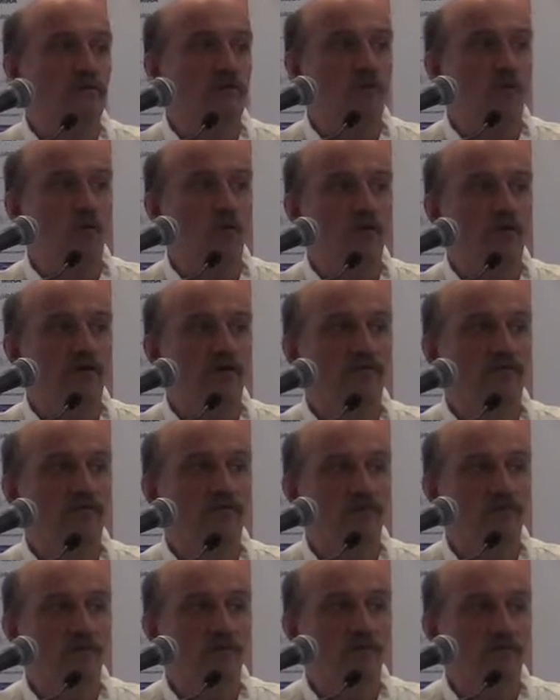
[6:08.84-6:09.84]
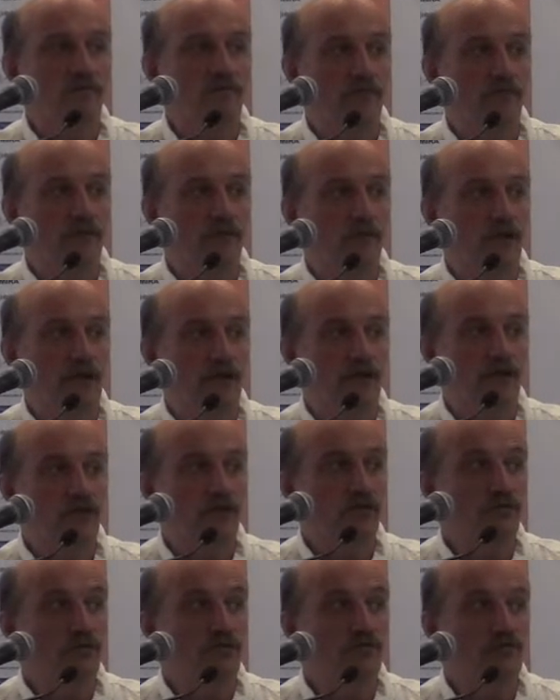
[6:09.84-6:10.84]
where the rider
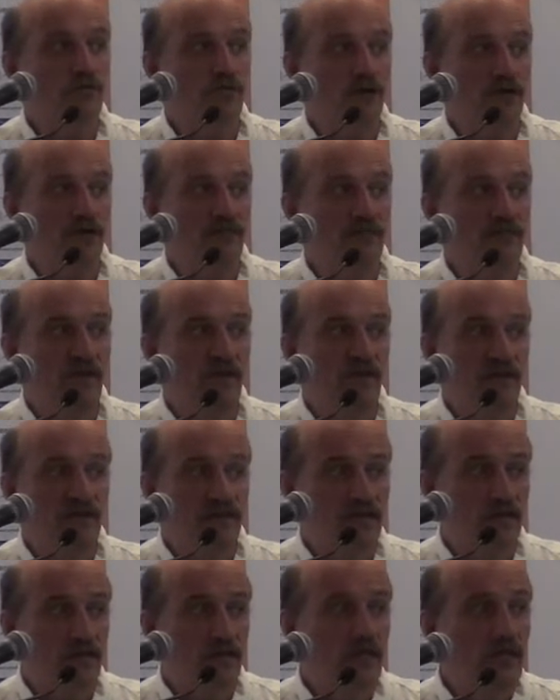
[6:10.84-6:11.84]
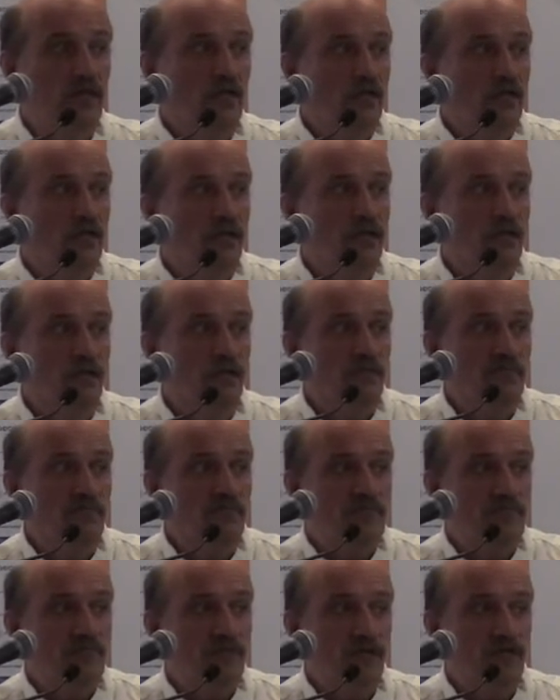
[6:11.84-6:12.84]
don't fall at the end.
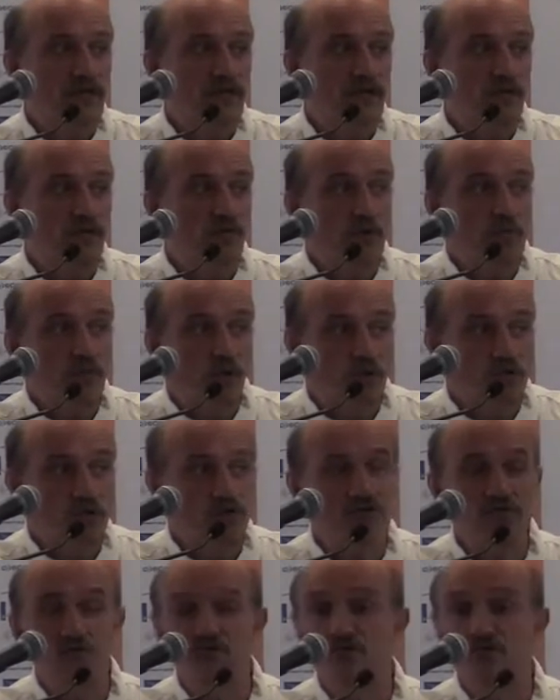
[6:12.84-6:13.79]
You can reproduce a